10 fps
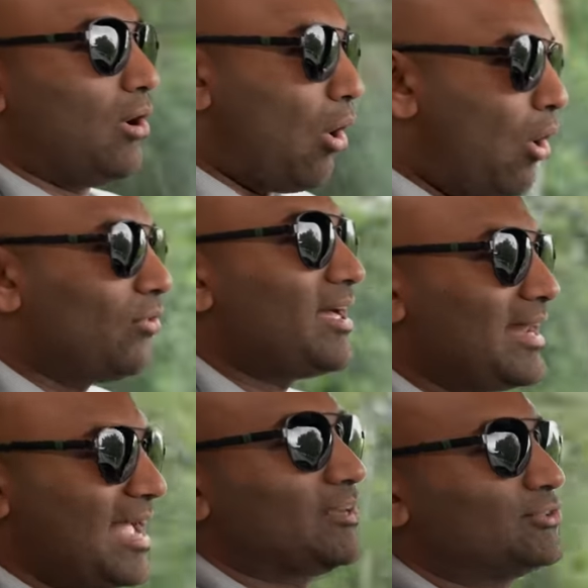all
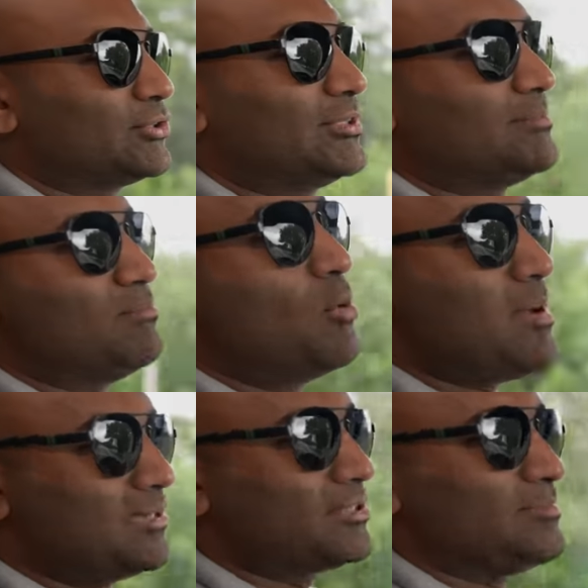that extra
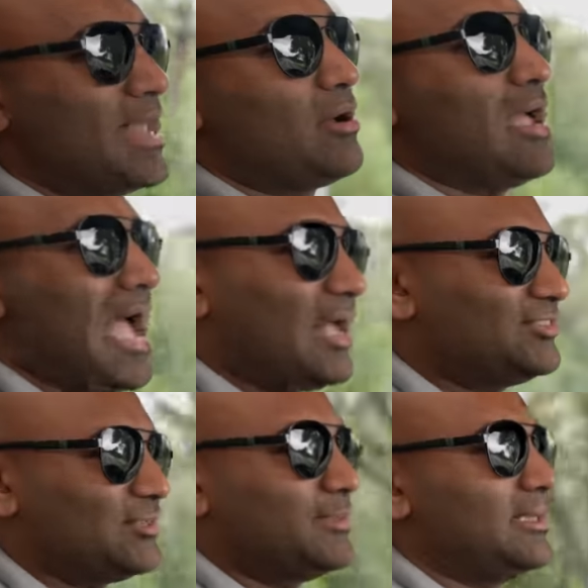momentum now
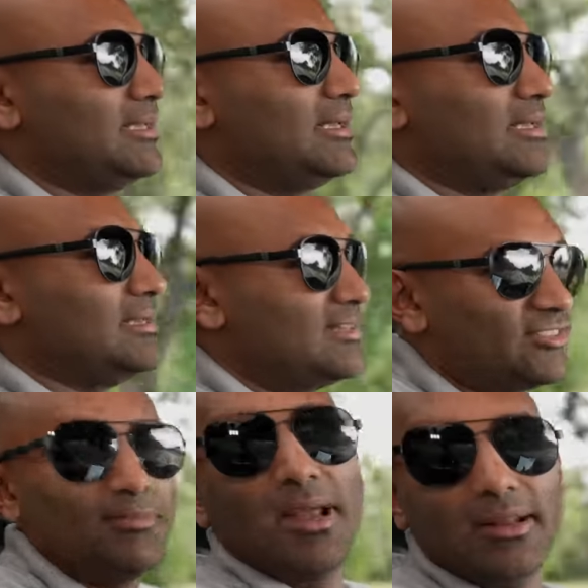has to be
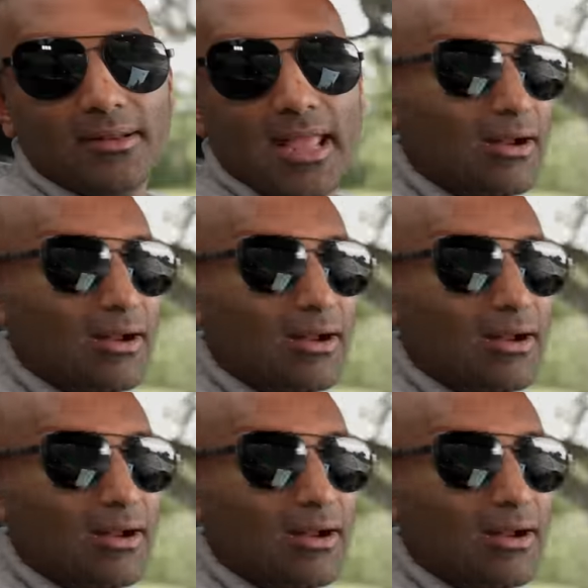dissipated.